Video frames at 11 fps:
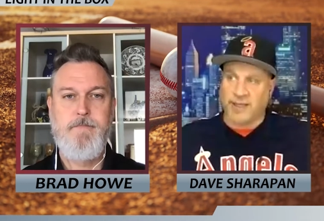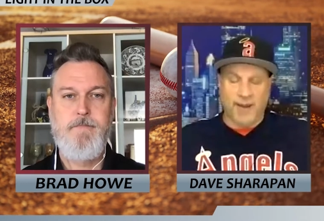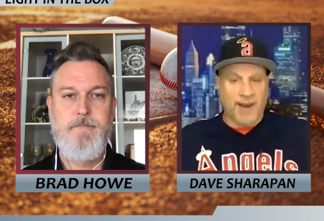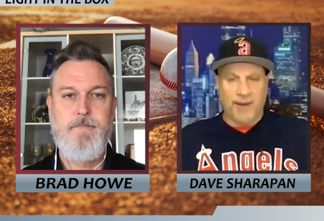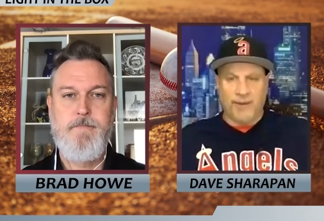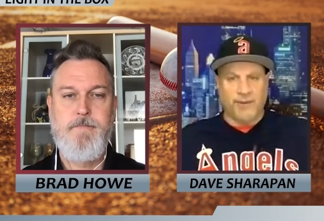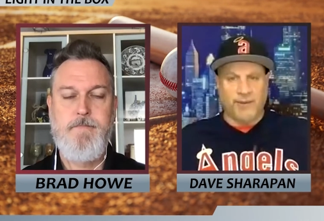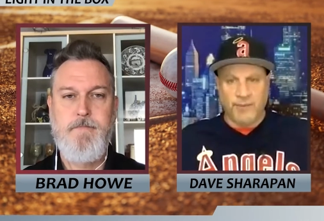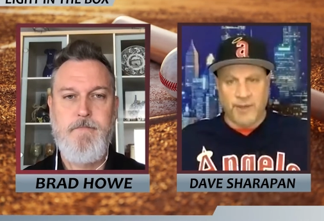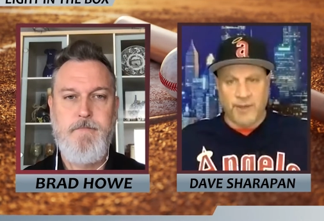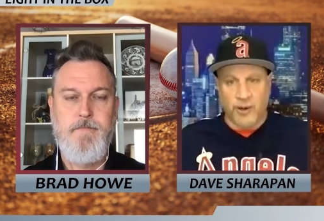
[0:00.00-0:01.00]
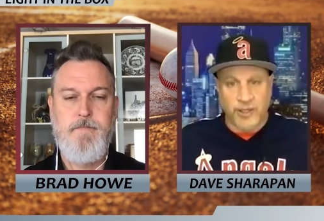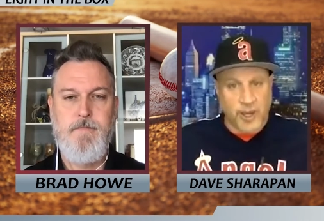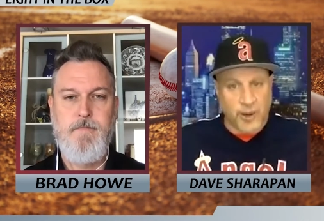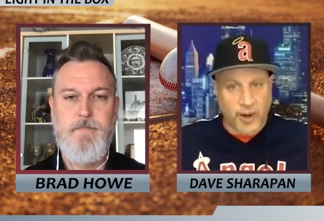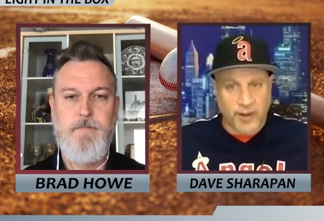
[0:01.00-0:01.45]
Speaker 1: time out. And, you know,
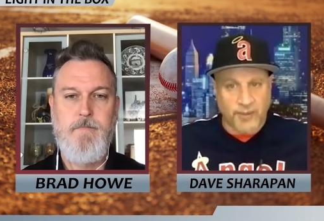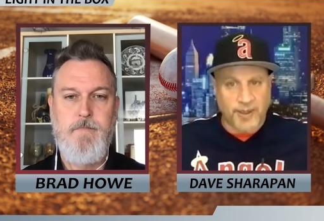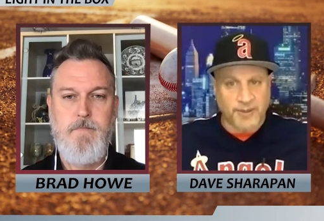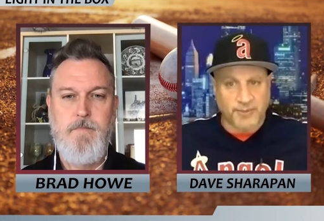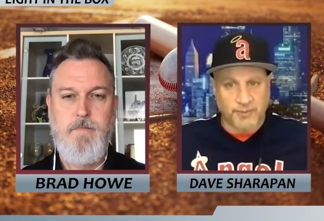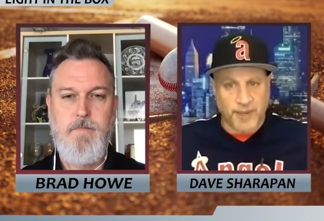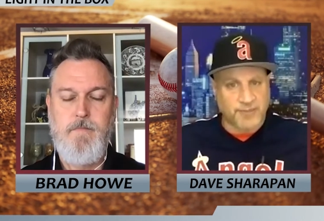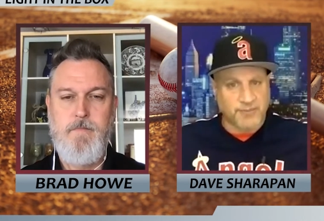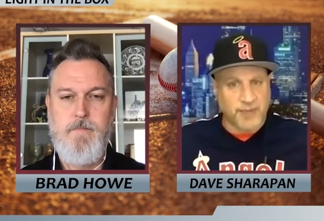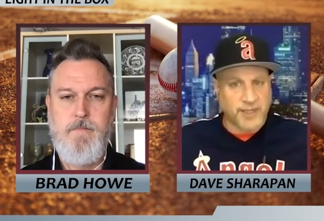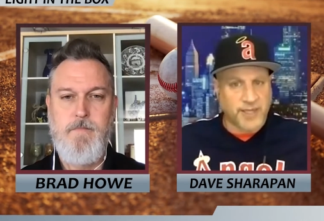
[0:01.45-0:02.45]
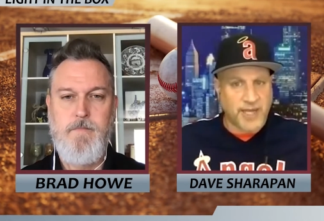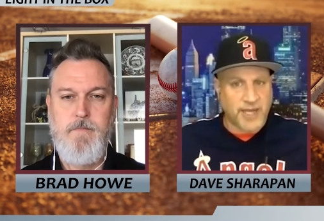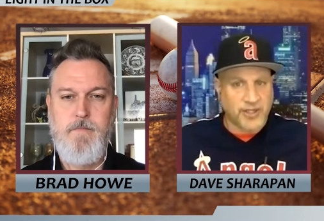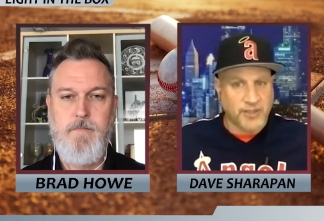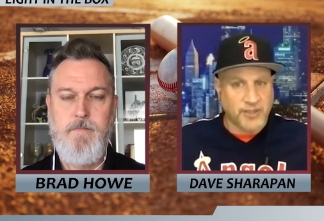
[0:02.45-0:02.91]
he's got one of the best
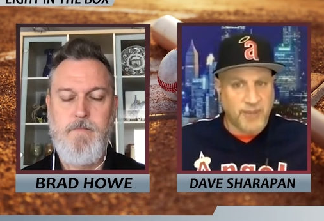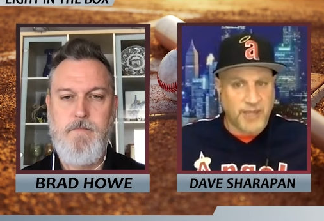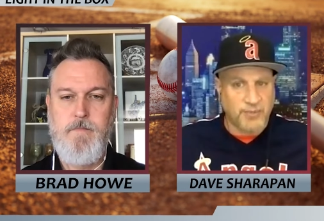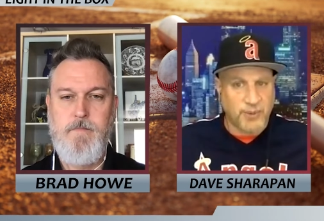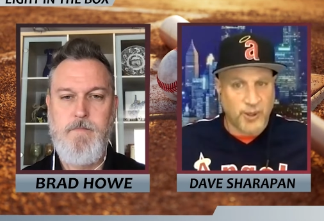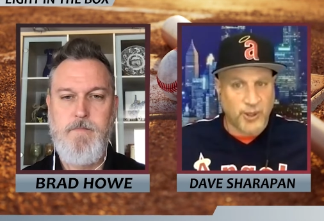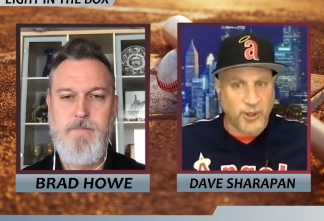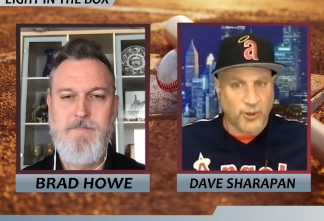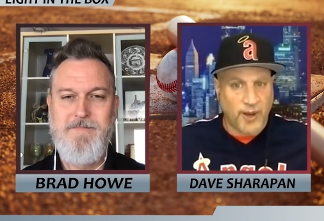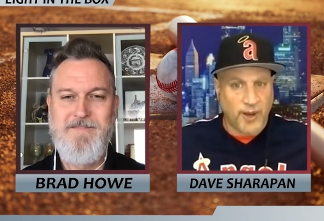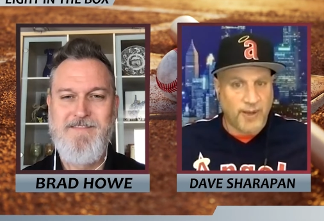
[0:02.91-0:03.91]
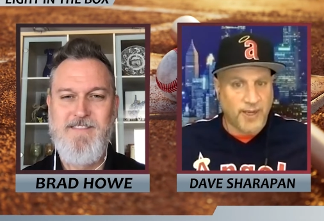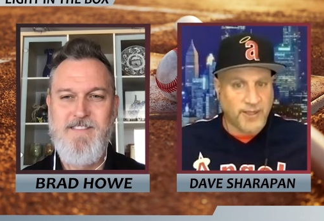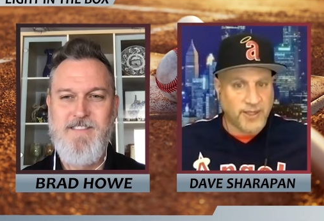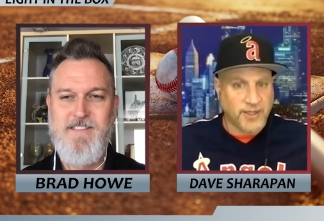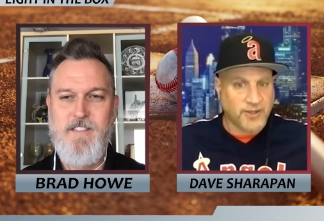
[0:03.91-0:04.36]
mustaches in baseball, too. I mean,
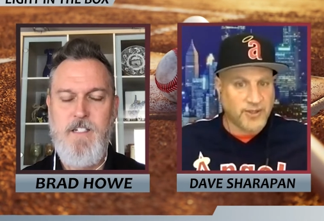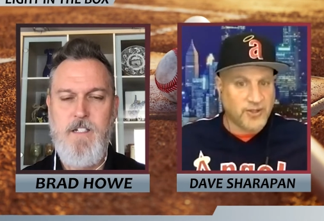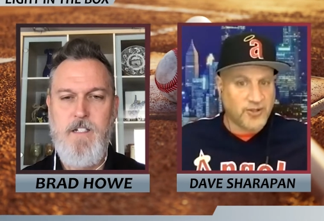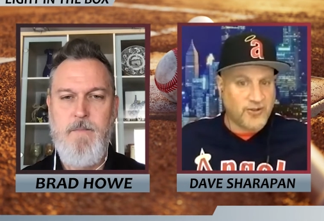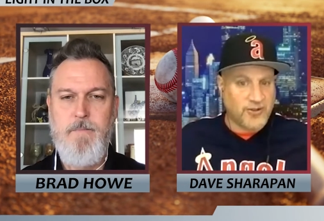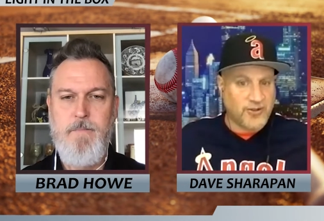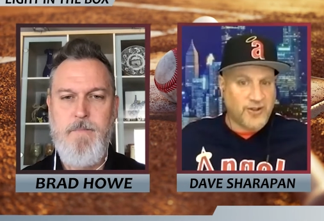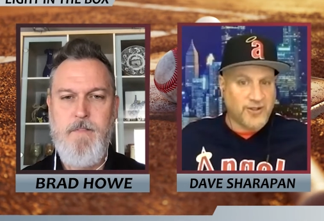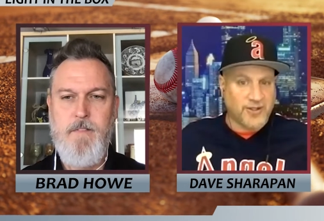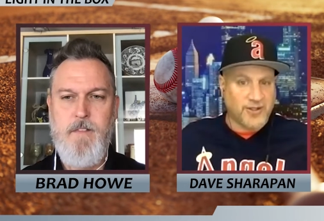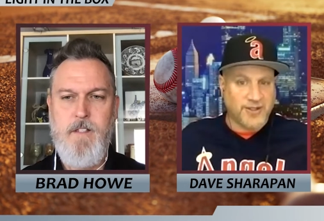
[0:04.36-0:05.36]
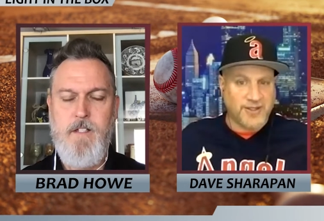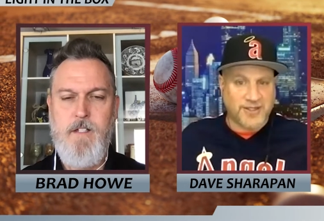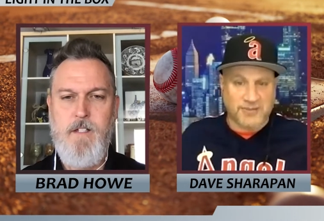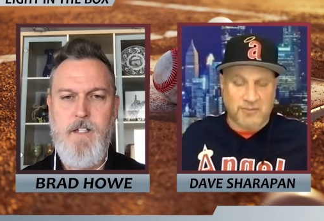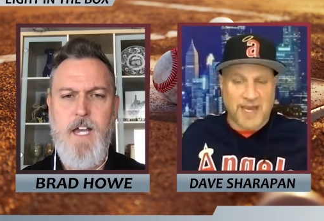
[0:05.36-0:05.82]
it's amazing.
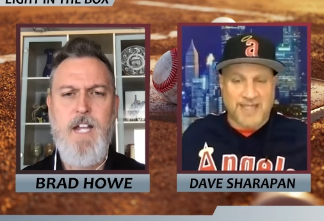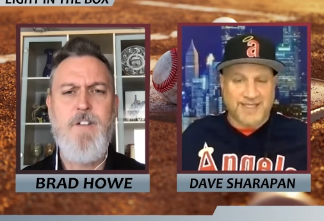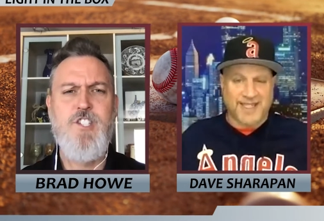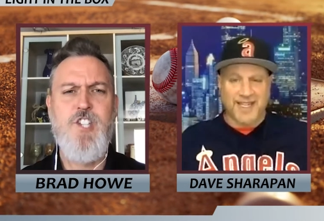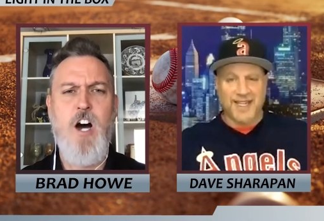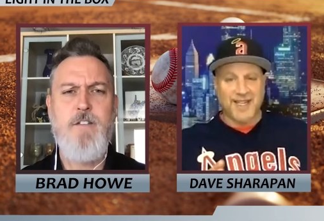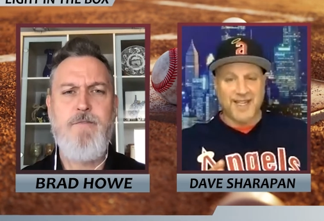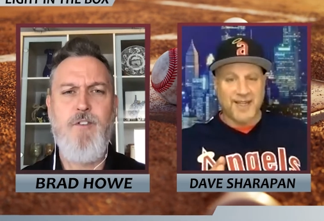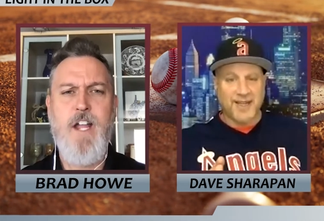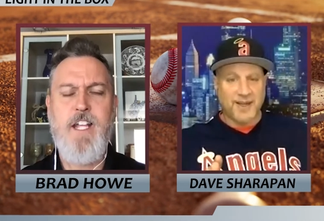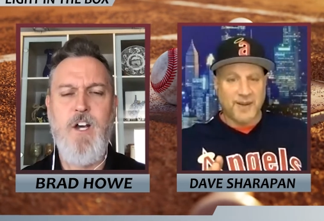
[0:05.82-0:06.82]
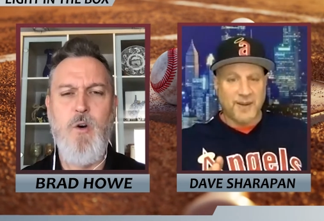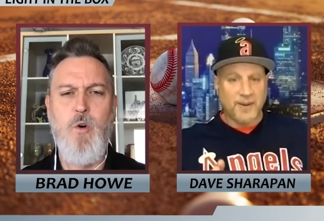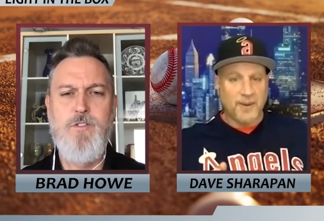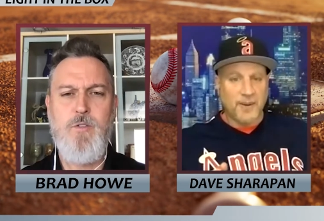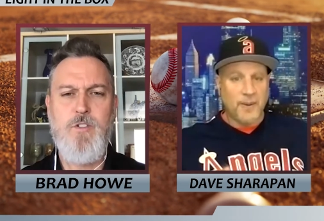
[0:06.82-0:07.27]
Speaker 2: Kind of a John Franco,
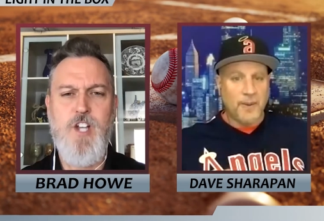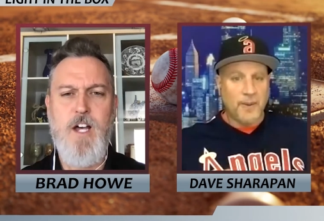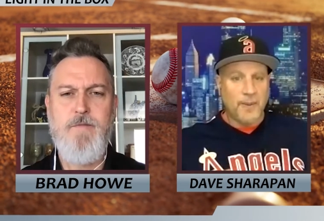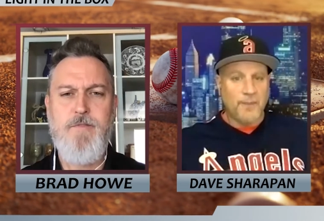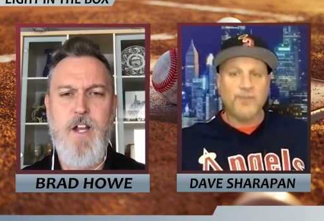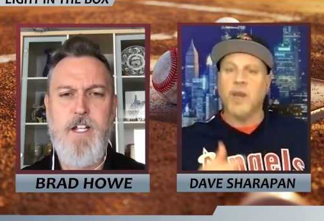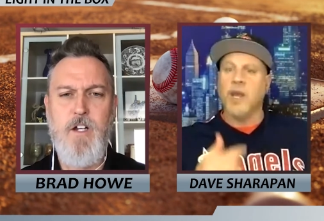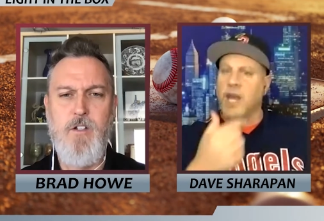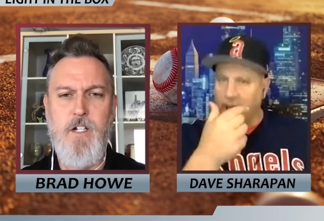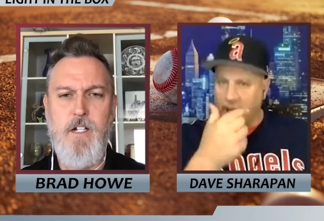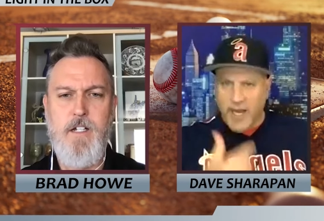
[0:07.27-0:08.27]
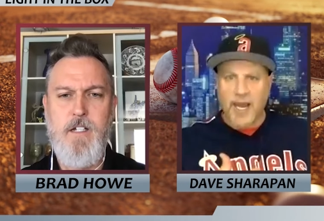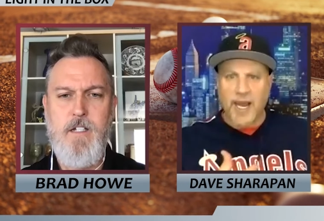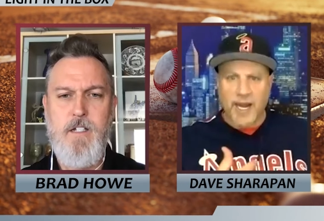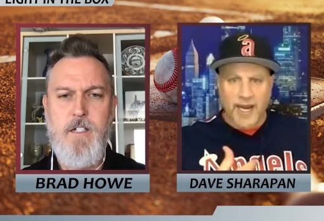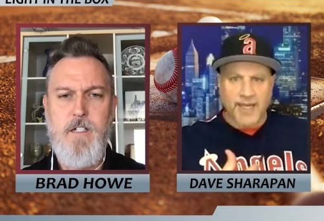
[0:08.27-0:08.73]
old school John
Speaker 1: Franco look.
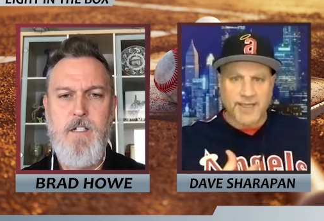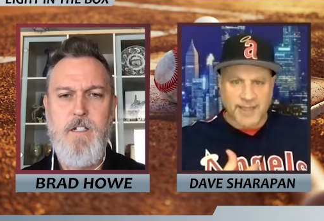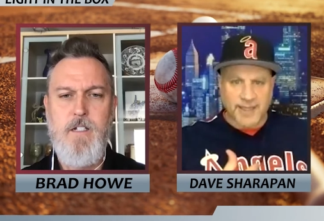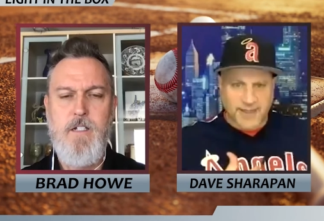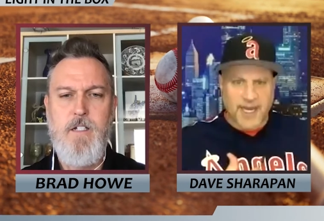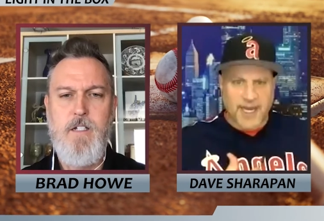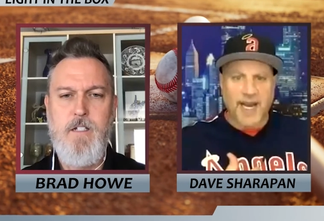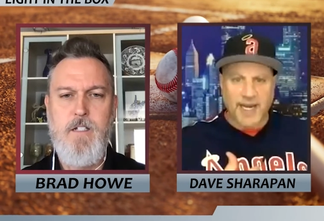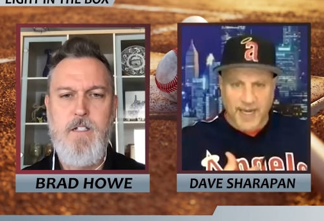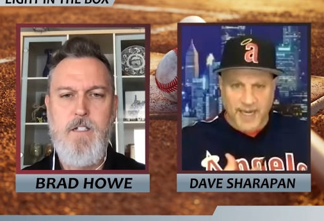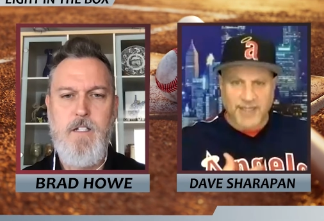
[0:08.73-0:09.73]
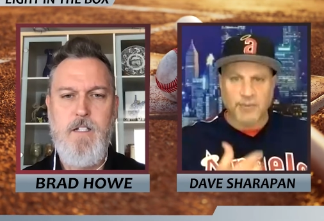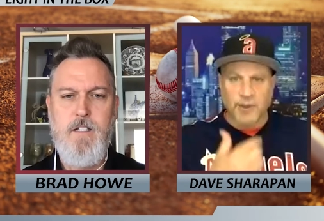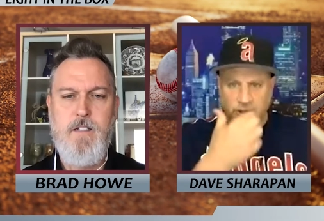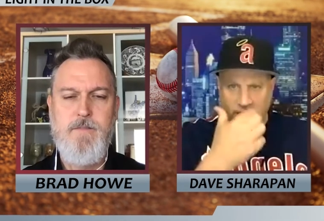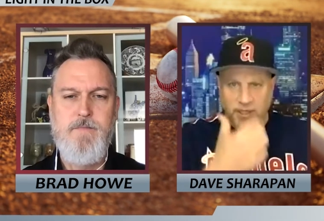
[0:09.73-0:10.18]
It is. It's tight.
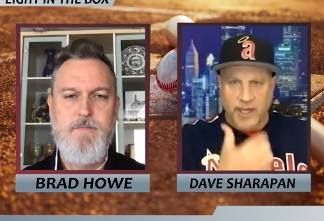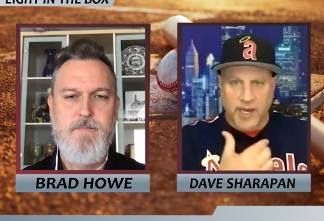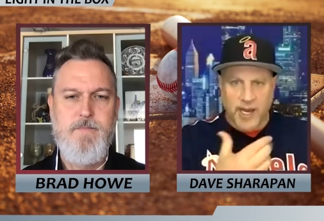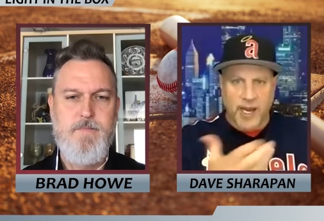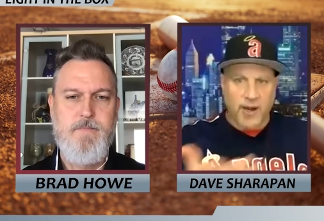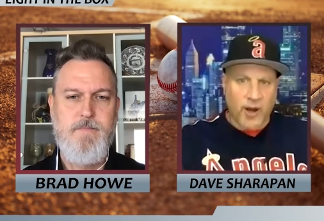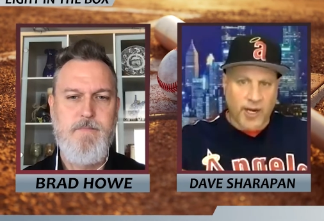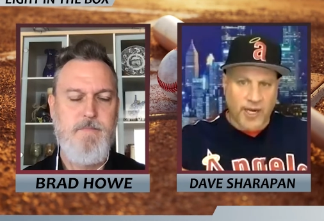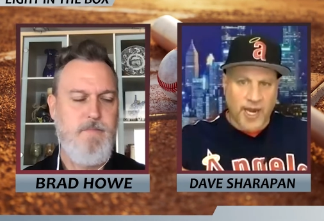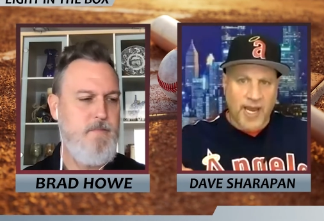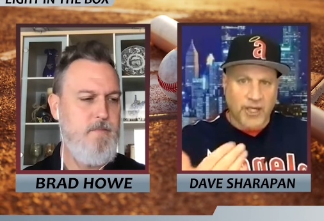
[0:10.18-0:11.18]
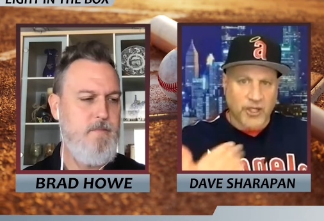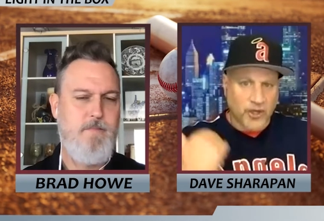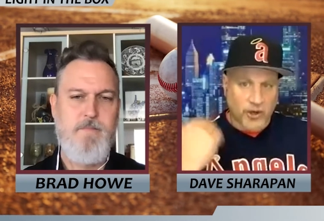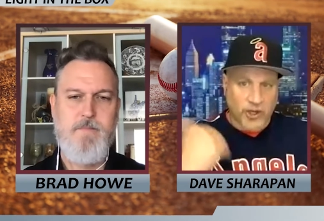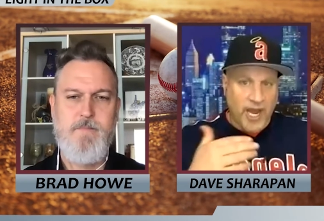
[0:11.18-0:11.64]
And on the
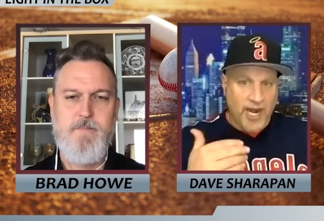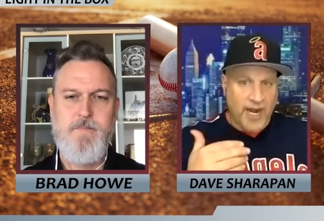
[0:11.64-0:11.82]
Yankees, you know, you can't